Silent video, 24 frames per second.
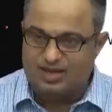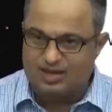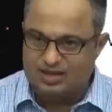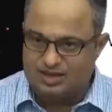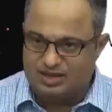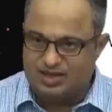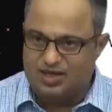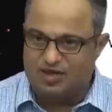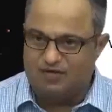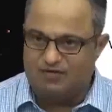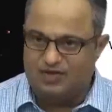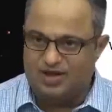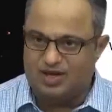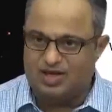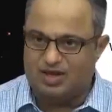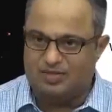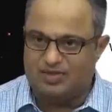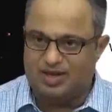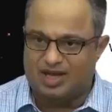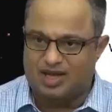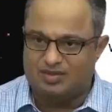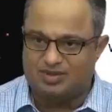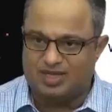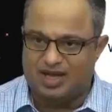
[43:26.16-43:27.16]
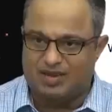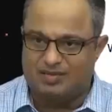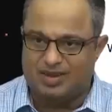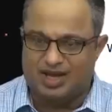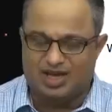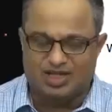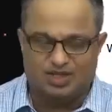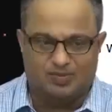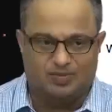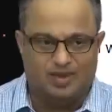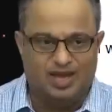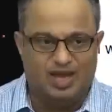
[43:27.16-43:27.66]
C of eta becomes a
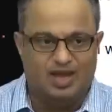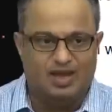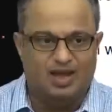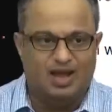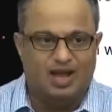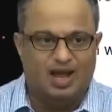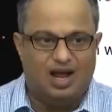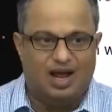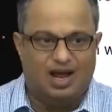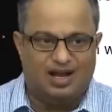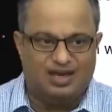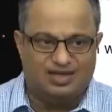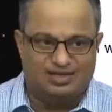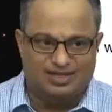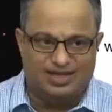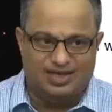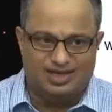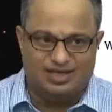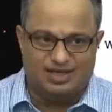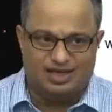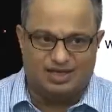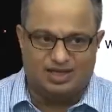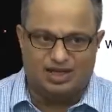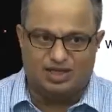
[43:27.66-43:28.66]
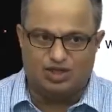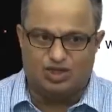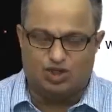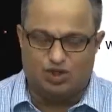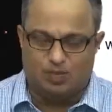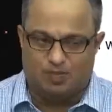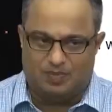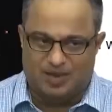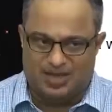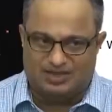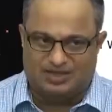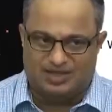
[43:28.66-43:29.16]
minus b, and as eta tends
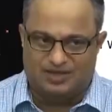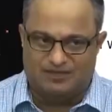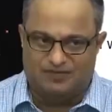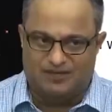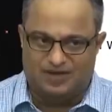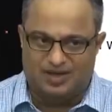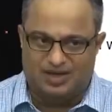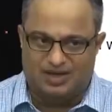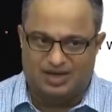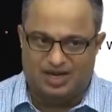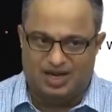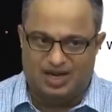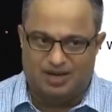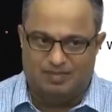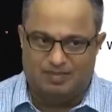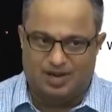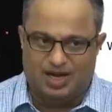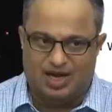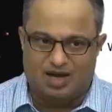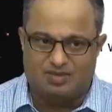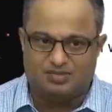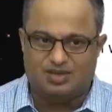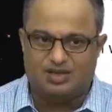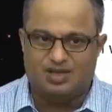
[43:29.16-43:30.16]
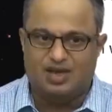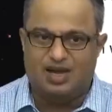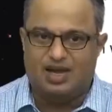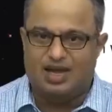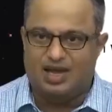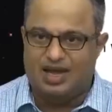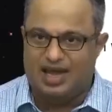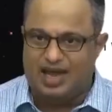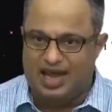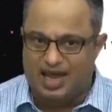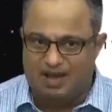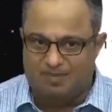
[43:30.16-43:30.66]
to plus infinity, it becomes
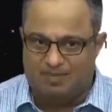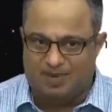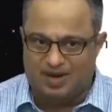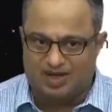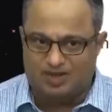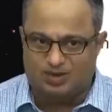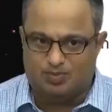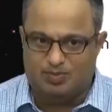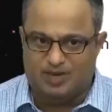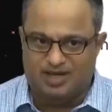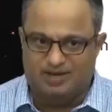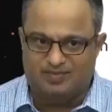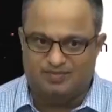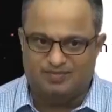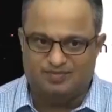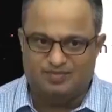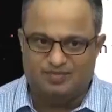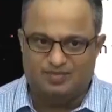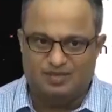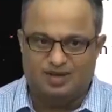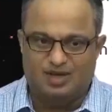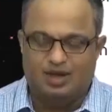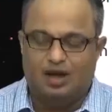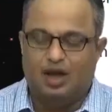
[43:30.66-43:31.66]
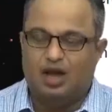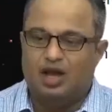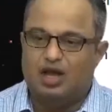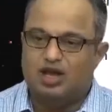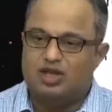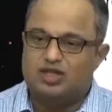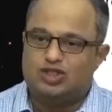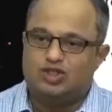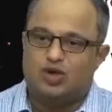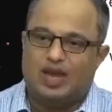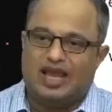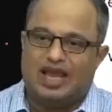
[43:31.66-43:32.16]
a plus b.
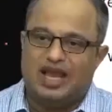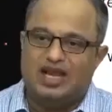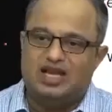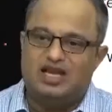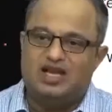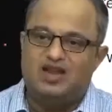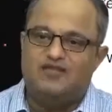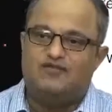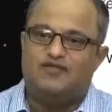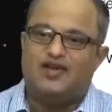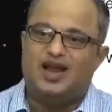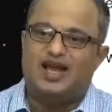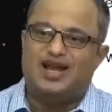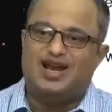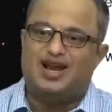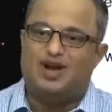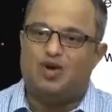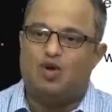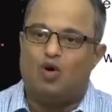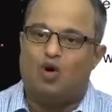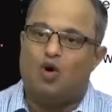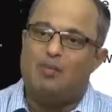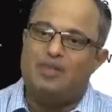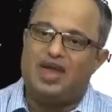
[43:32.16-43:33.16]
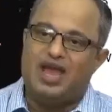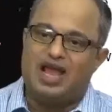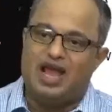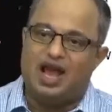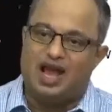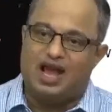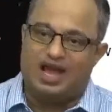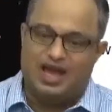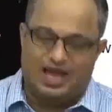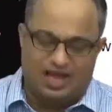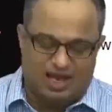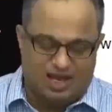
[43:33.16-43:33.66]
So, I can define an
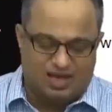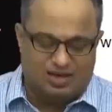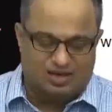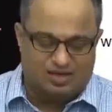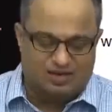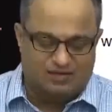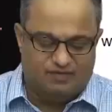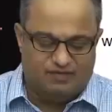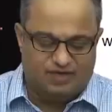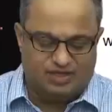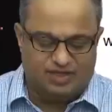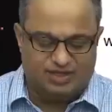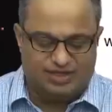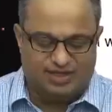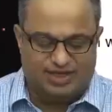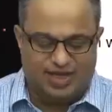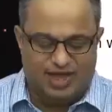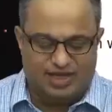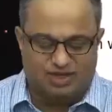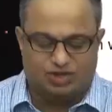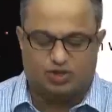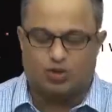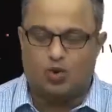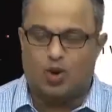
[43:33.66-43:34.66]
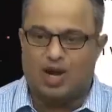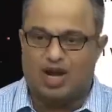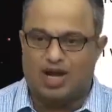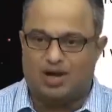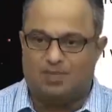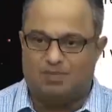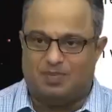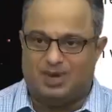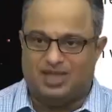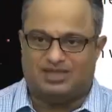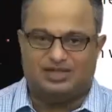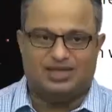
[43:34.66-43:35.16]
omega in, which is k
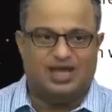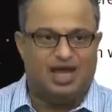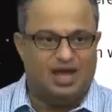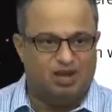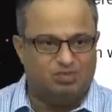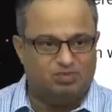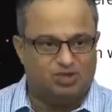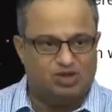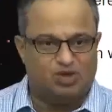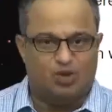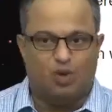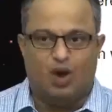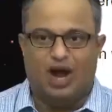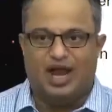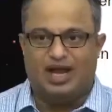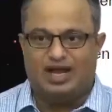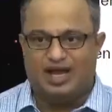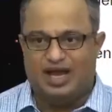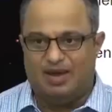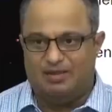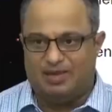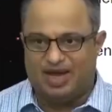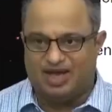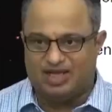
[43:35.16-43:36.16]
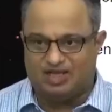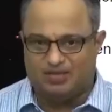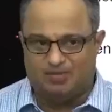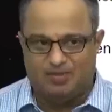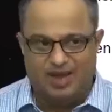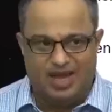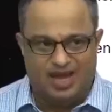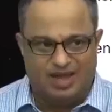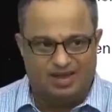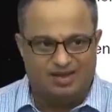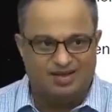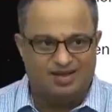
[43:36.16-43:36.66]
squared plus m squared a minus
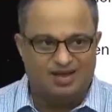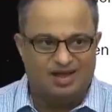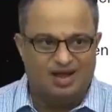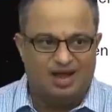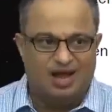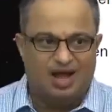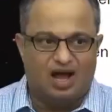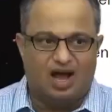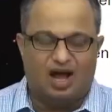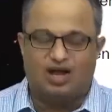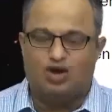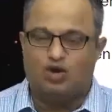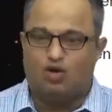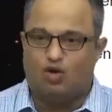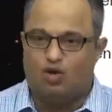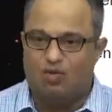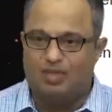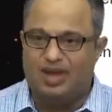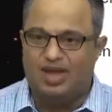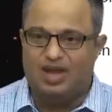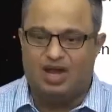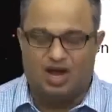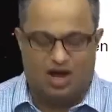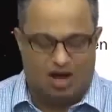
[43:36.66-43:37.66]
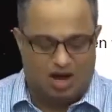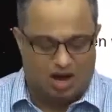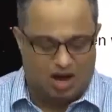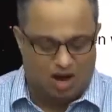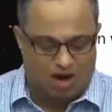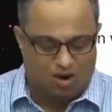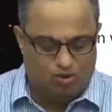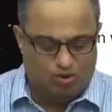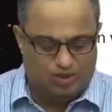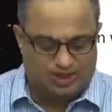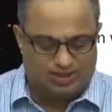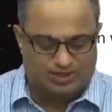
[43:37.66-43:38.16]
b, and omega
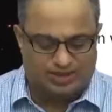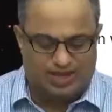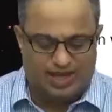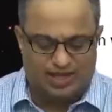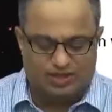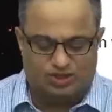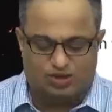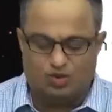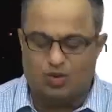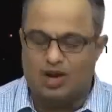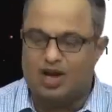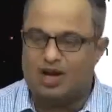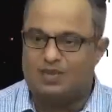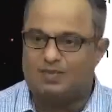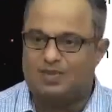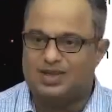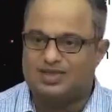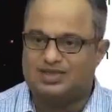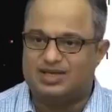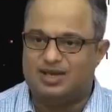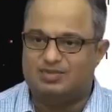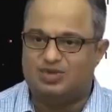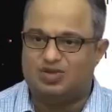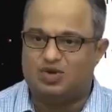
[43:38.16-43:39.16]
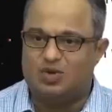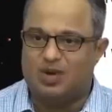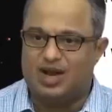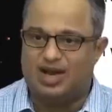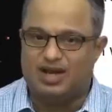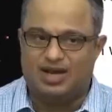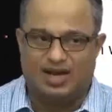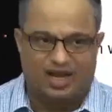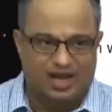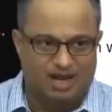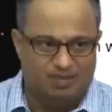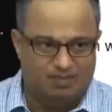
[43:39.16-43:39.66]
out as k squared plus m
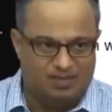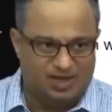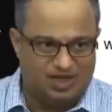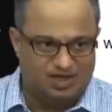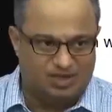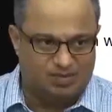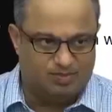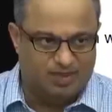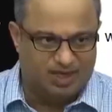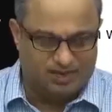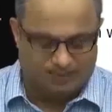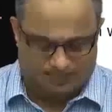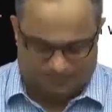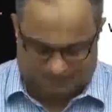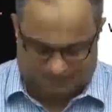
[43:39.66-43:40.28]
squared a plus b.